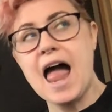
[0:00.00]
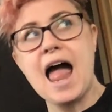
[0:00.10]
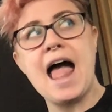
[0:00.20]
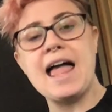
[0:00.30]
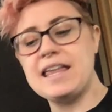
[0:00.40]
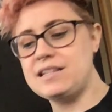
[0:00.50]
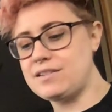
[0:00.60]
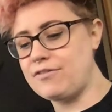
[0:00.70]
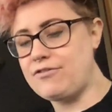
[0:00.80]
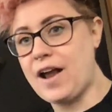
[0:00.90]
And
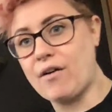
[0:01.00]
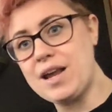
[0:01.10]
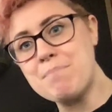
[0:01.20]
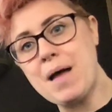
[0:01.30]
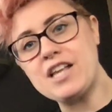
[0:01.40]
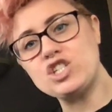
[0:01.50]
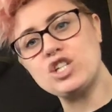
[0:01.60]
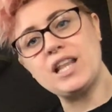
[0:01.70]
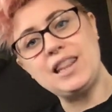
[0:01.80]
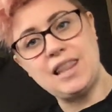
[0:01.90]
very much
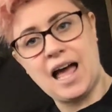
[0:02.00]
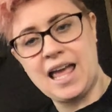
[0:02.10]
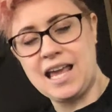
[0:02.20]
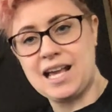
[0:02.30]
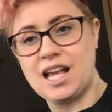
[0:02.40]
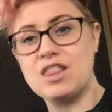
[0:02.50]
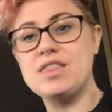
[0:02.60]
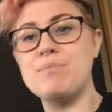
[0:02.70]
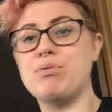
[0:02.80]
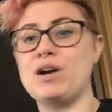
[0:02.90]
like
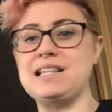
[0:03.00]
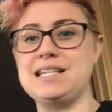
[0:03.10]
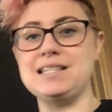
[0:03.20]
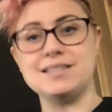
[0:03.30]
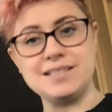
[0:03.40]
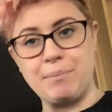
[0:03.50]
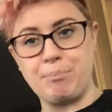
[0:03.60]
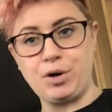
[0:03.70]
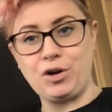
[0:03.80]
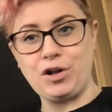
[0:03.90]
the present
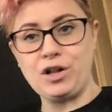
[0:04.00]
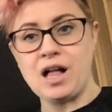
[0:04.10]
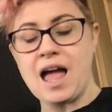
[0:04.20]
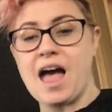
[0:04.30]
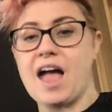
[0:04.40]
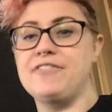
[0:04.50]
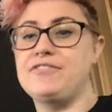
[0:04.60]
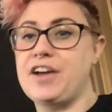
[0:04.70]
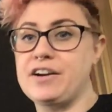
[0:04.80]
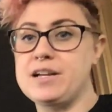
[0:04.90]
simple, and
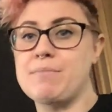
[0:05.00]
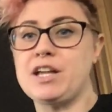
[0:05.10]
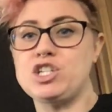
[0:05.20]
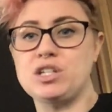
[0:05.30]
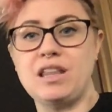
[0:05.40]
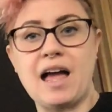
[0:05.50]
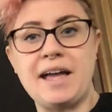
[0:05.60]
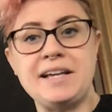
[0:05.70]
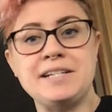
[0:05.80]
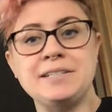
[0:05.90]
very much
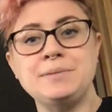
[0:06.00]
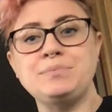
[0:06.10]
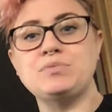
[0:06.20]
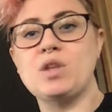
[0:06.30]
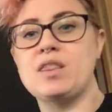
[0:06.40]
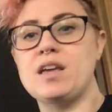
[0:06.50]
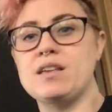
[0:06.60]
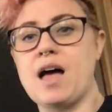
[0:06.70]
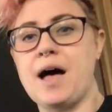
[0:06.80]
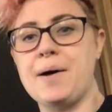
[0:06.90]
like the
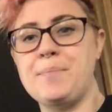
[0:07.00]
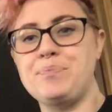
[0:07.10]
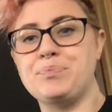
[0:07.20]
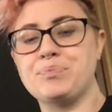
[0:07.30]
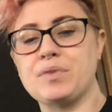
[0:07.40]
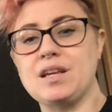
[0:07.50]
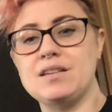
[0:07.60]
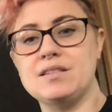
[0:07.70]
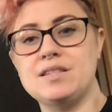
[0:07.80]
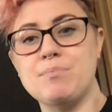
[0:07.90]

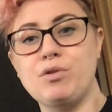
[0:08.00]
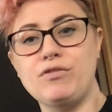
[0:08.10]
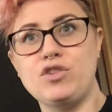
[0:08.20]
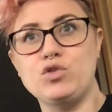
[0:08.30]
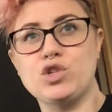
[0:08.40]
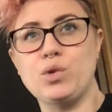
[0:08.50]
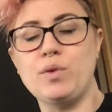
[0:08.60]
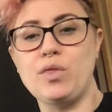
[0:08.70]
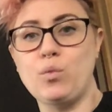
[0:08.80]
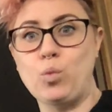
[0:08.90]
simple future
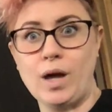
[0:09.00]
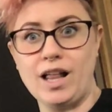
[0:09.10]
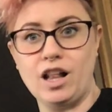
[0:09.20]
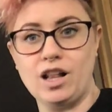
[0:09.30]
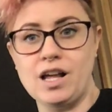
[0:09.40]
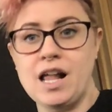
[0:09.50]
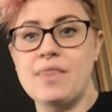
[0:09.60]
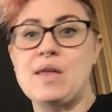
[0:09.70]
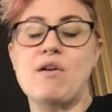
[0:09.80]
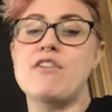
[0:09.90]
with will,
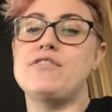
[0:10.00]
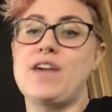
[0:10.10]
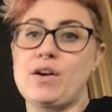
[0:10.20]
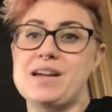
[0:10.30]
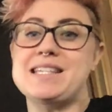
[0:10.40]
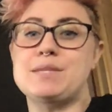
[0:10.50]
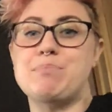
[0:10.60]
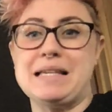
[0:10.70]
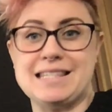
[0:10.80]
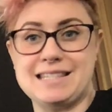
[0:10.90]
there are very
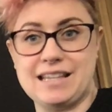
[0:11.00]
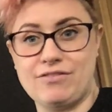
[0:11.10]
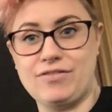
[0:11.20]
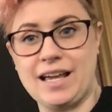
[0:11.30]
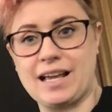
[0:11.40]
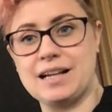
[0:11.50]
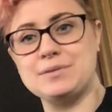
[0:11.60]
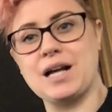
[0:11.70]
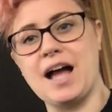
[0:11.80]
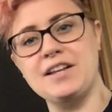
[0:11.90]
specific
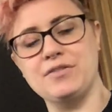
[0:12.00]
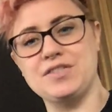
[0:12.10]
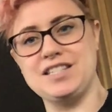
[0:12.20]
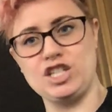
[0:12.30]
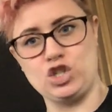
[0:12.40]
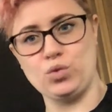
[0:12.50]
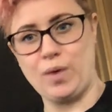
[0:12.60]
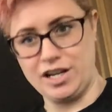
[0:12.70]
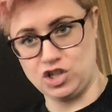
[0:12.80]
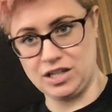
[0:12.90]
kind of
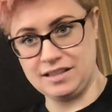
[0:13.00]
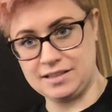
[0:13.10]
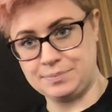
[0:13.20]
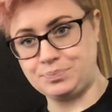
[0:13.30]
situations